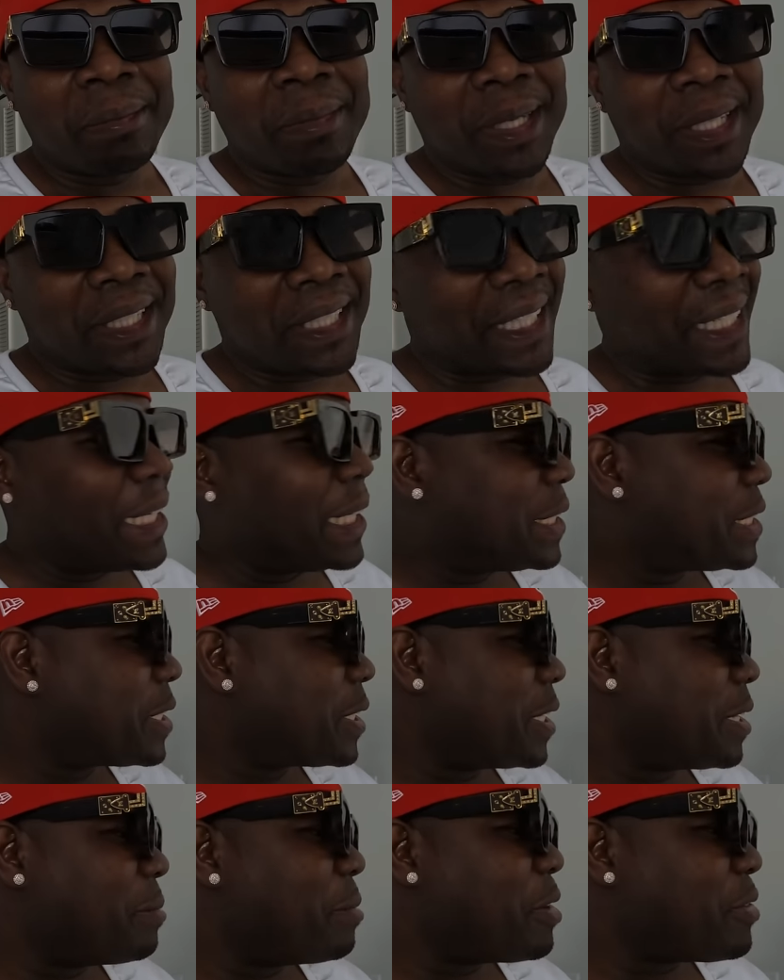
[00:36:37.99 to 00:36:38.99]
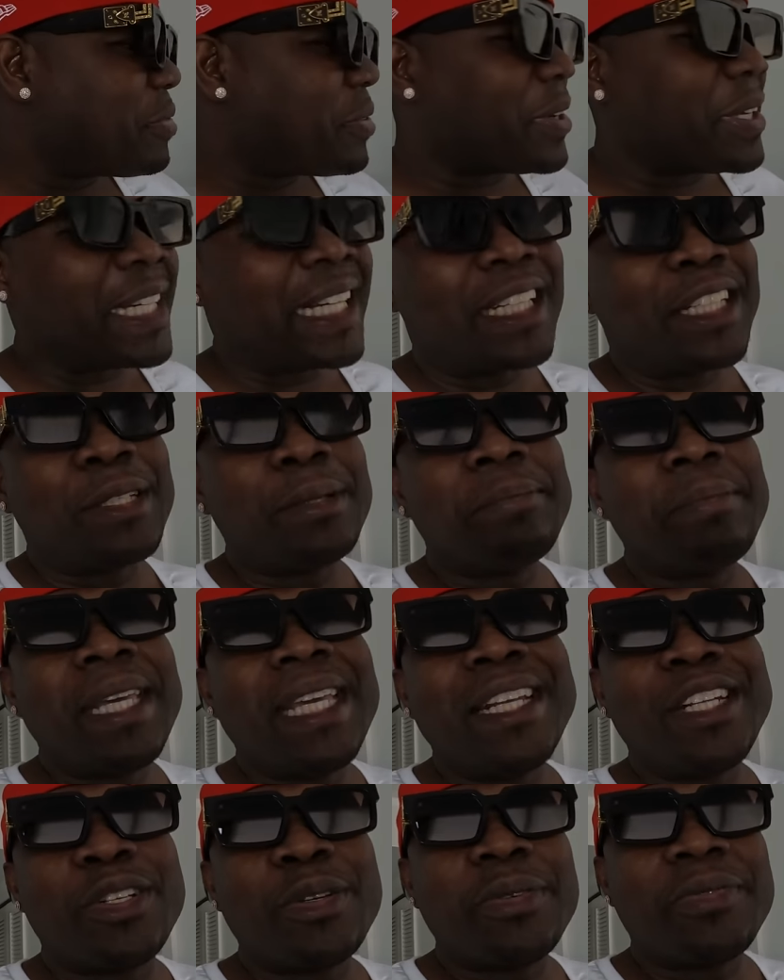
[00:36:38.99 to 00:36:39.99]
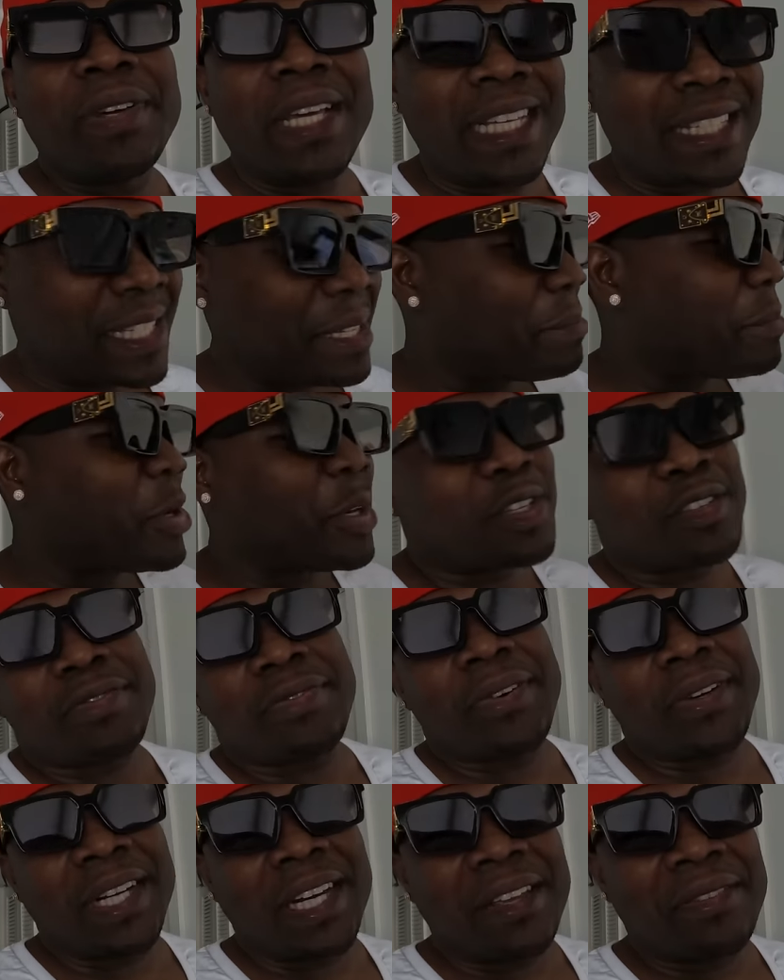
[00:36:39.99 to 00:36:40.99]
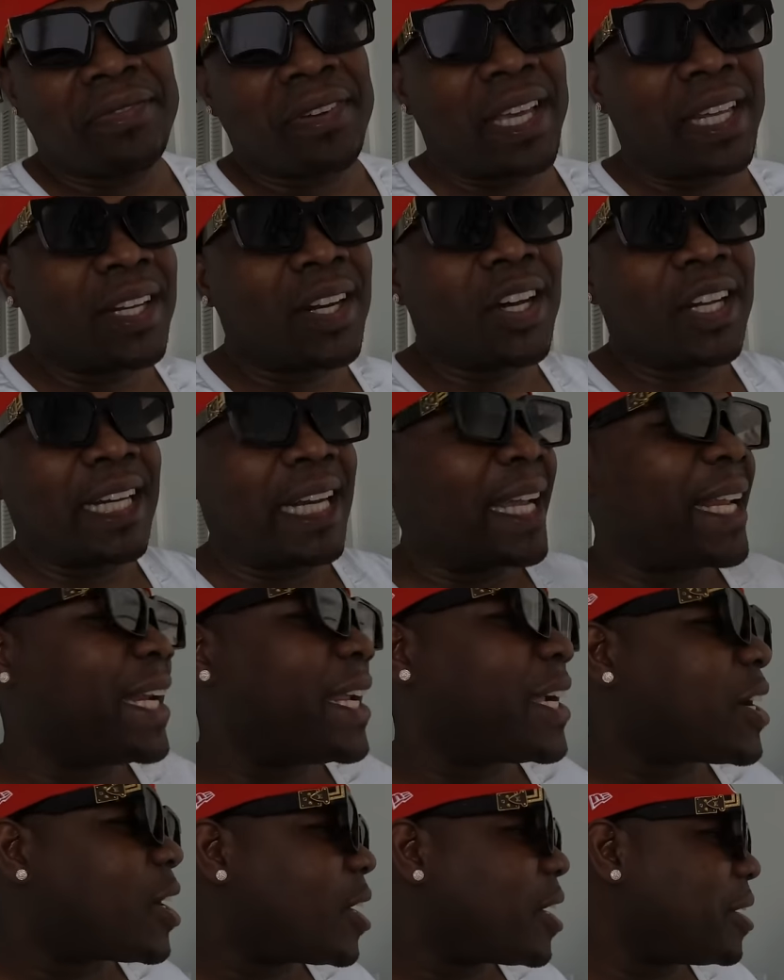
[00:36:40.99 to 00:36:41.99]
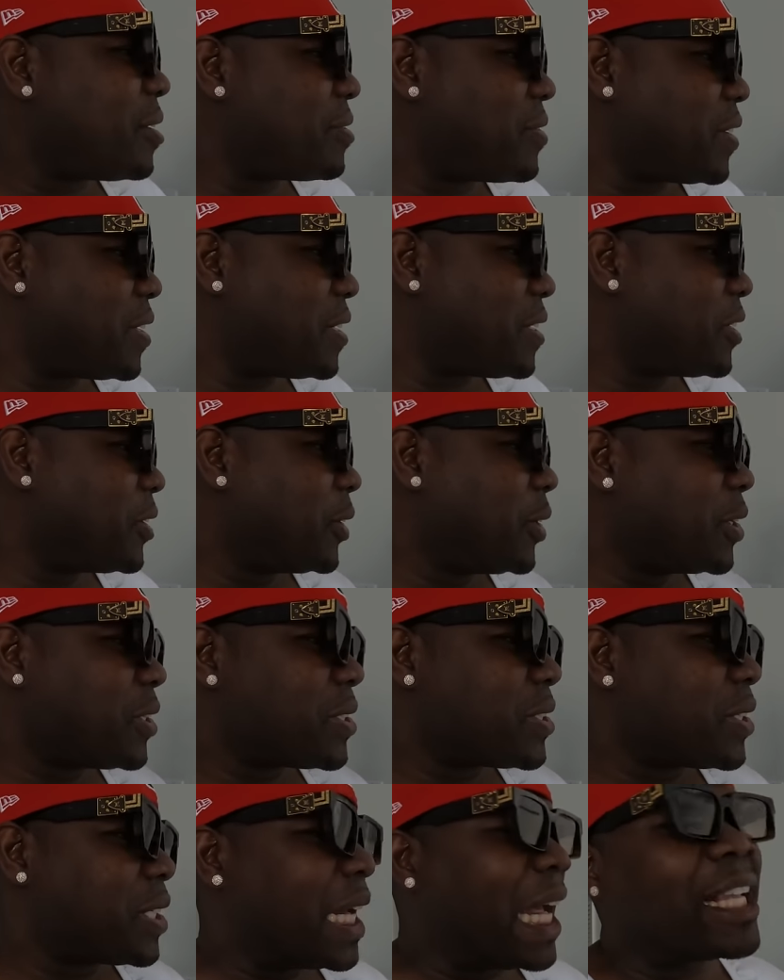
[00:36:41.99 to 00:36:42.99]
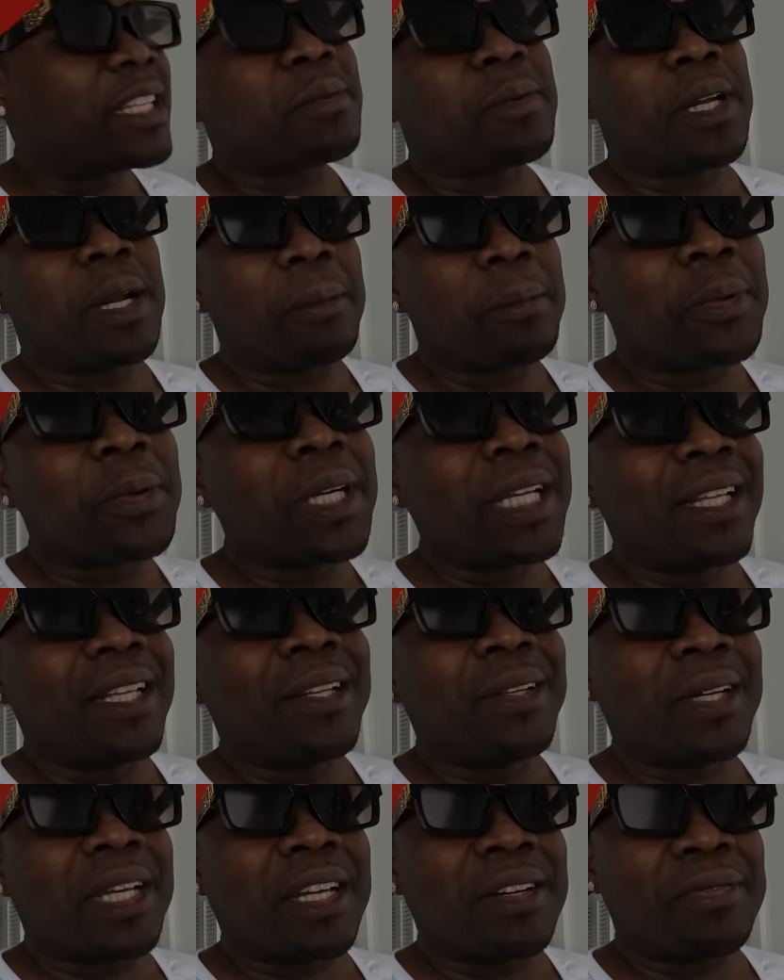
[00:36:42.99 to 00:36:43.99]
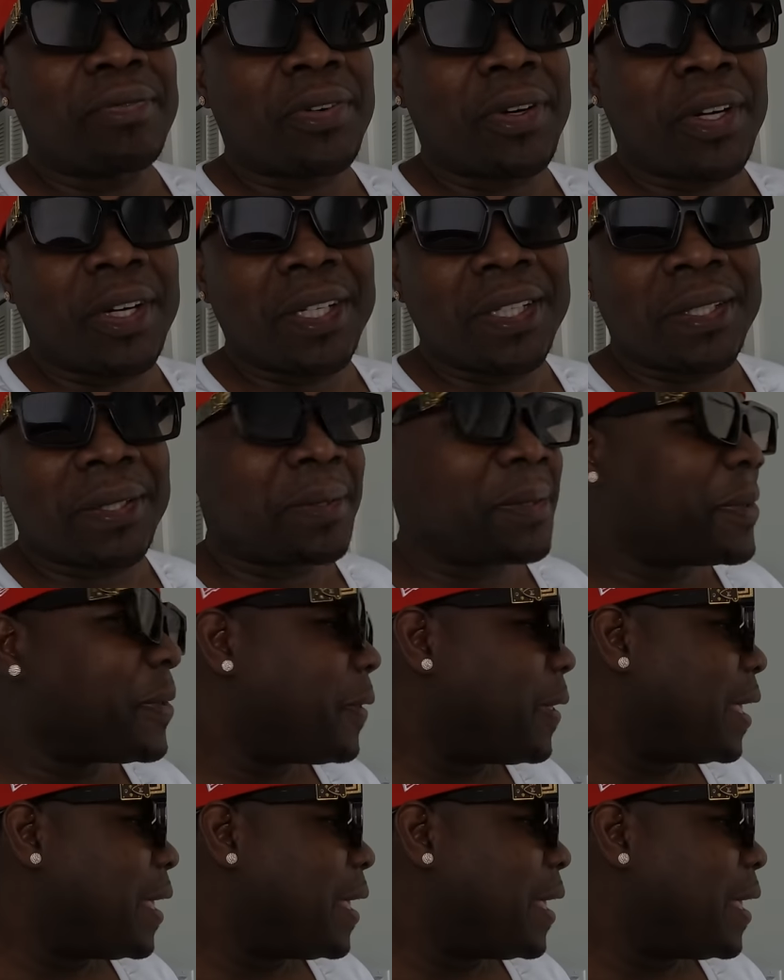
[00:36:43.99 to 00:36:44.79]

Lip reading: But it's gonna be fun. To me, Juve is the most fun event on any carnival. So that's what I'm really looking forward to.